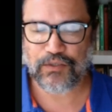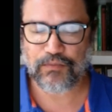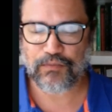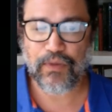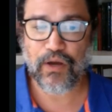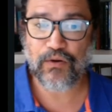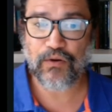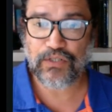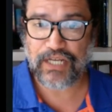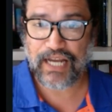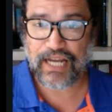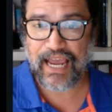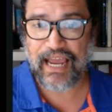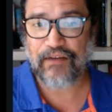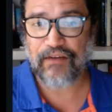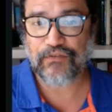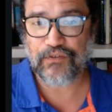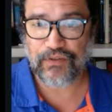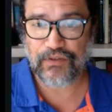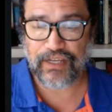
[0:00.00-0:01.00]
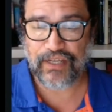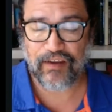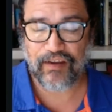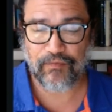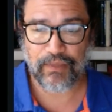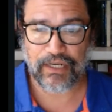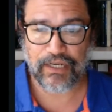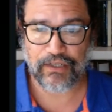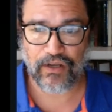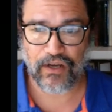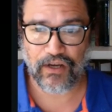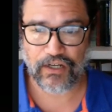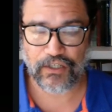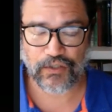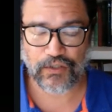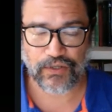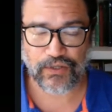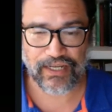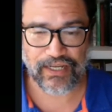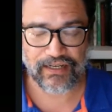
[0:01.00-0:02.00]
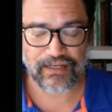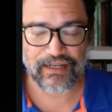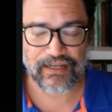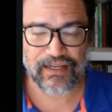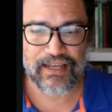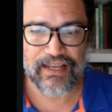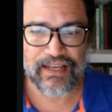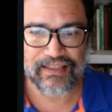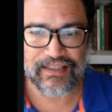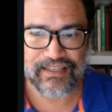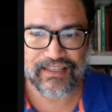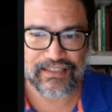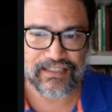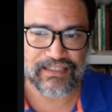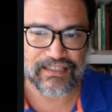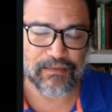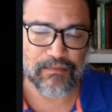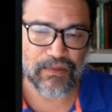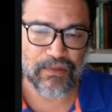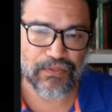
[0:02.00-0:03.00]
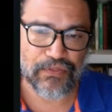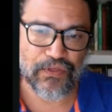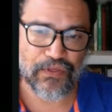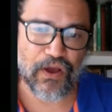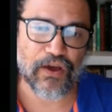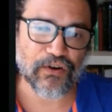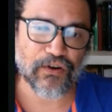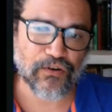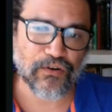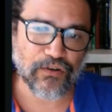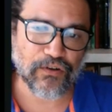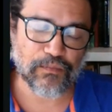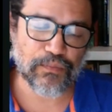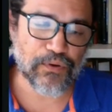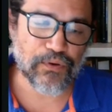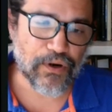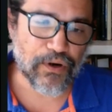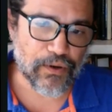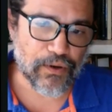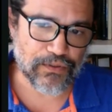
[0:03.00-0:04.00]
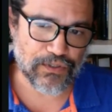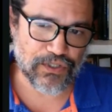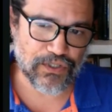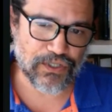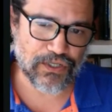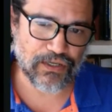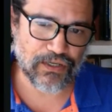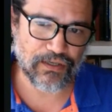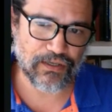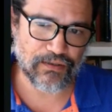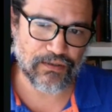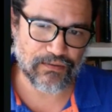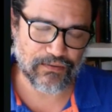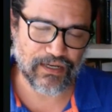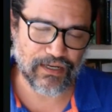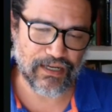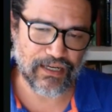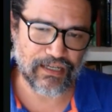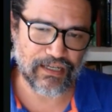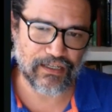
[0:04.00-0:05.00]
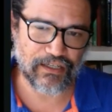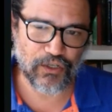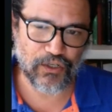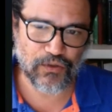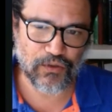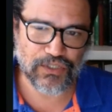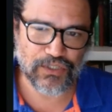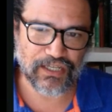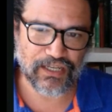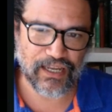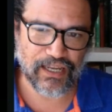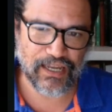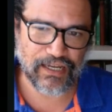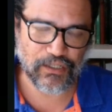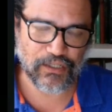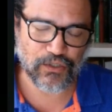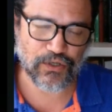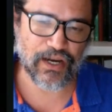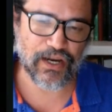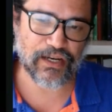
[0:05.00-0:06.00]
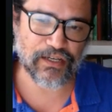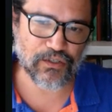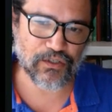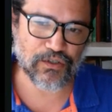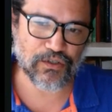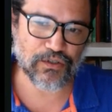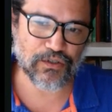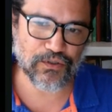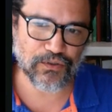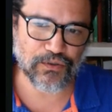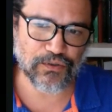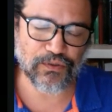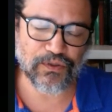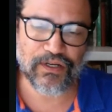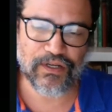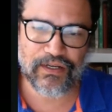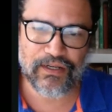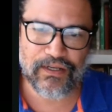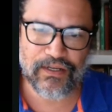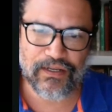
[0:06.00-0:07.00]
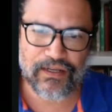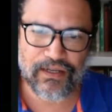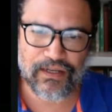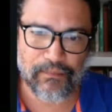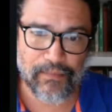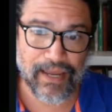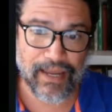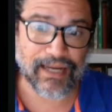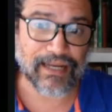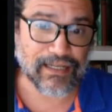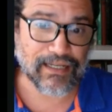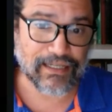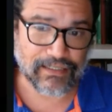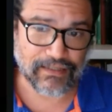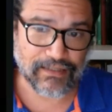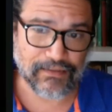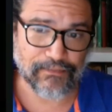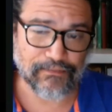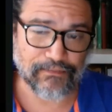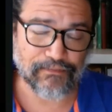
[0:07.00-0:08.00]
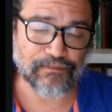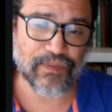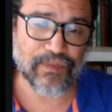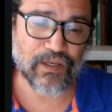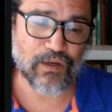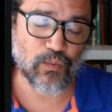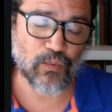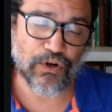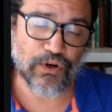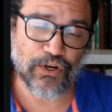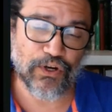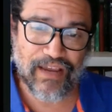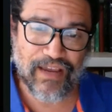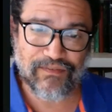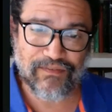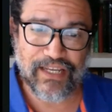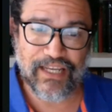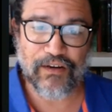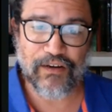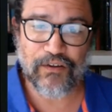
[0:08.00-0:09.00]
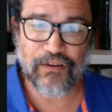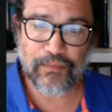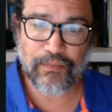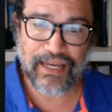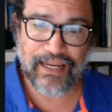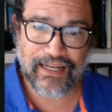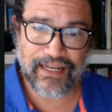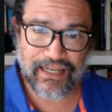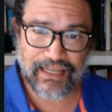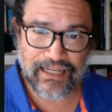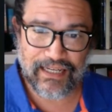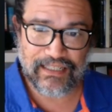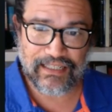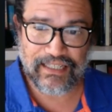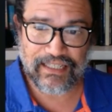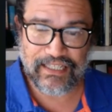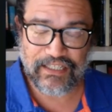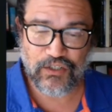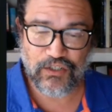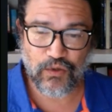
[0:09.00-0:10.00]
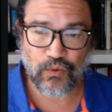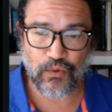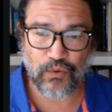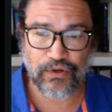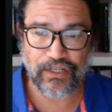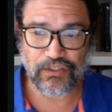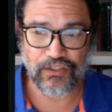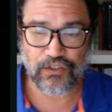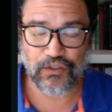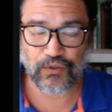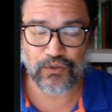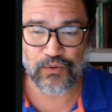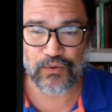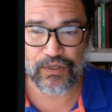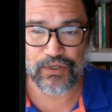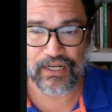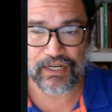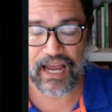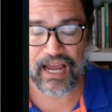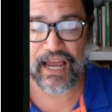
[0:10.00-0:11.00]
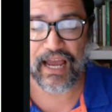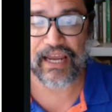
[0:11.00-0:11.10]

most after they have been indoctrinated. This is a methodical approach, right? Using a tried and true mechanism where you have data on the back end and lead scoring to guide